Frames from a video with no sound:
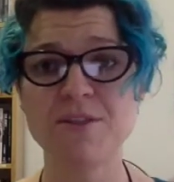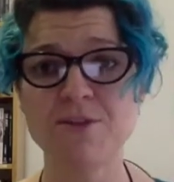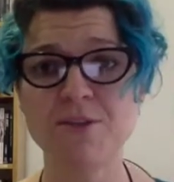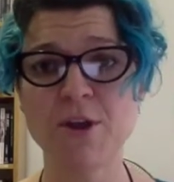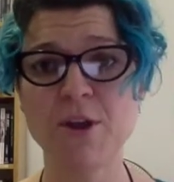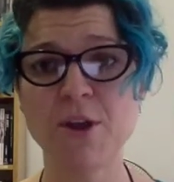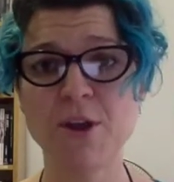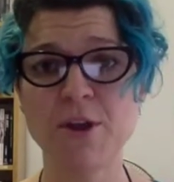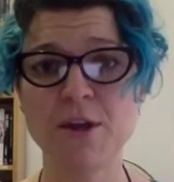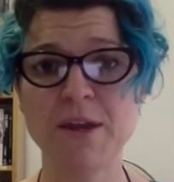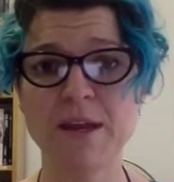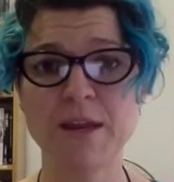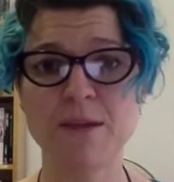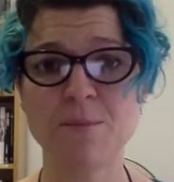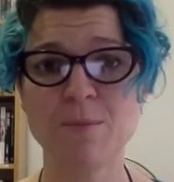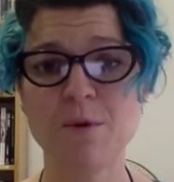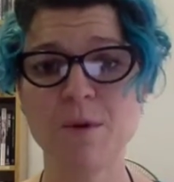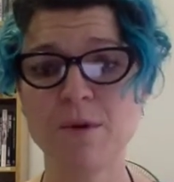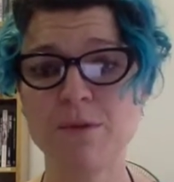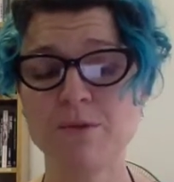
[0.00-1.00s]
Third,
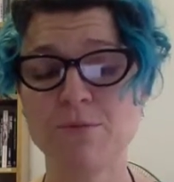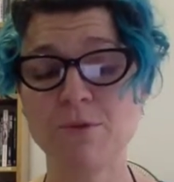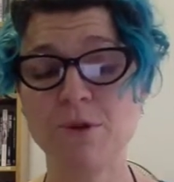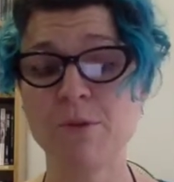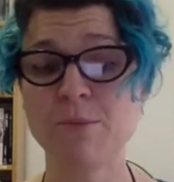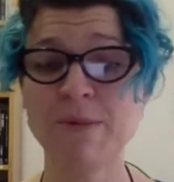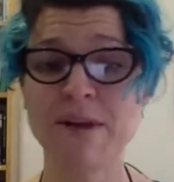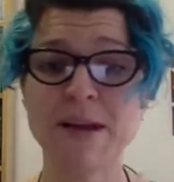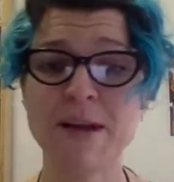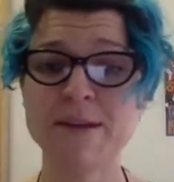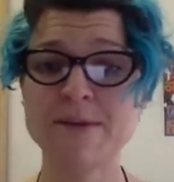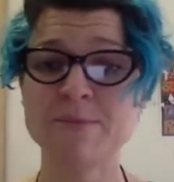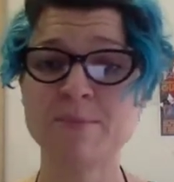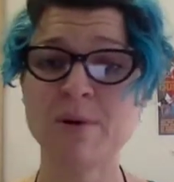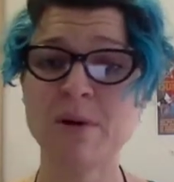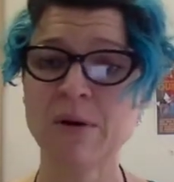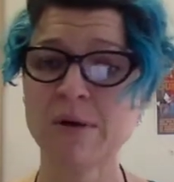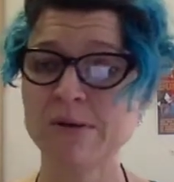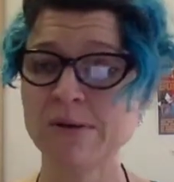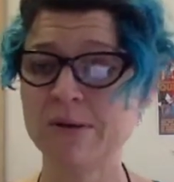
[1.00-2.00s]
it will ruminate
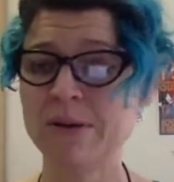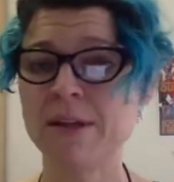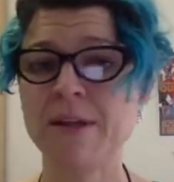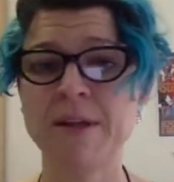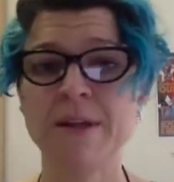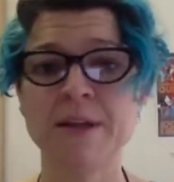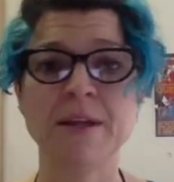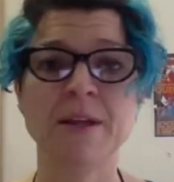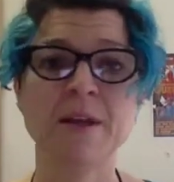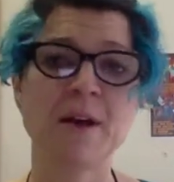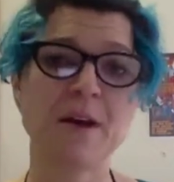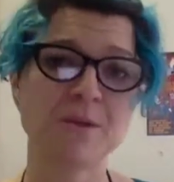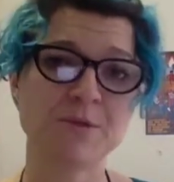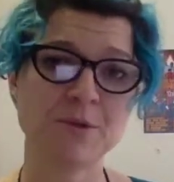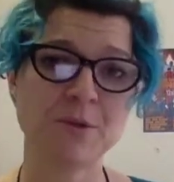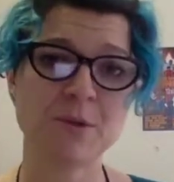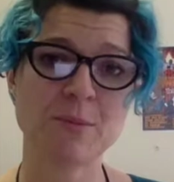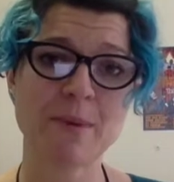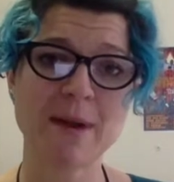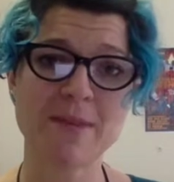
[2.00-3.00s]
upon. I'll
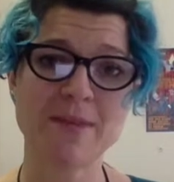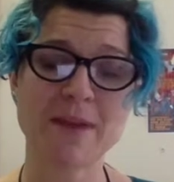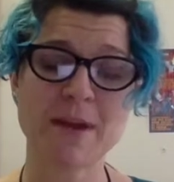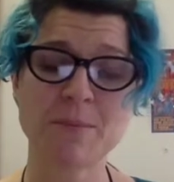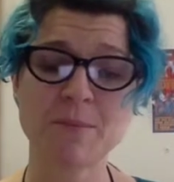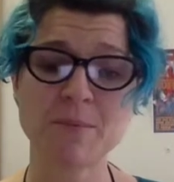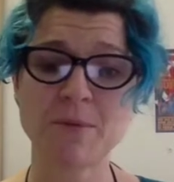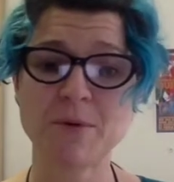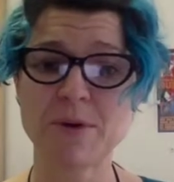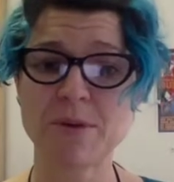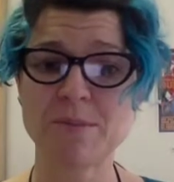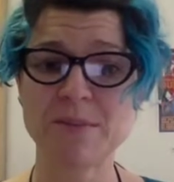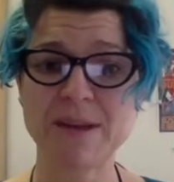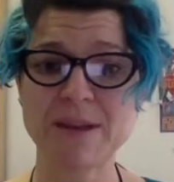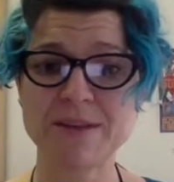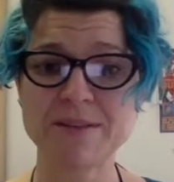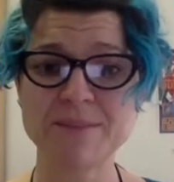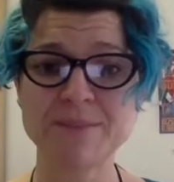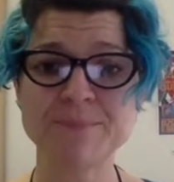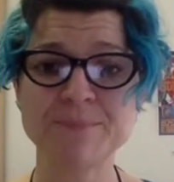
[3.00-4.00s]
talk about that more in a
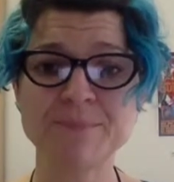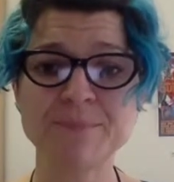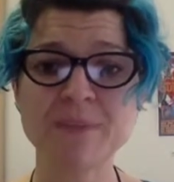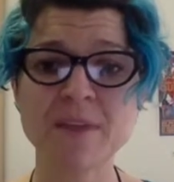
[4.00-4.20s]
minute.